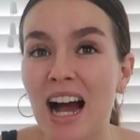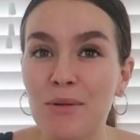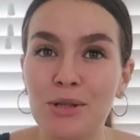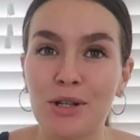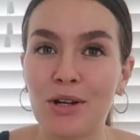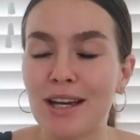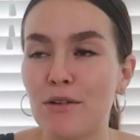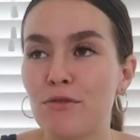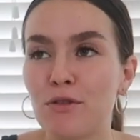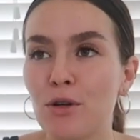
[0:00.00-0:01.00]
I would go
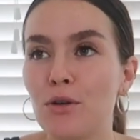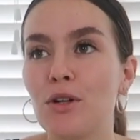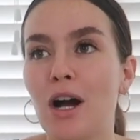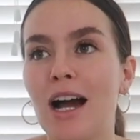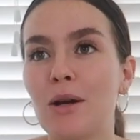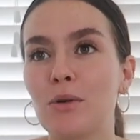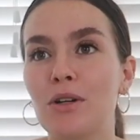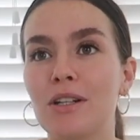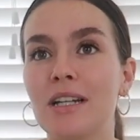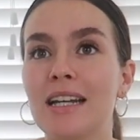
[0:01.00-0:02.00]
get food, I
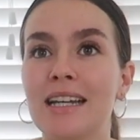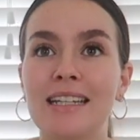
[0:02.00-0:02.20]
would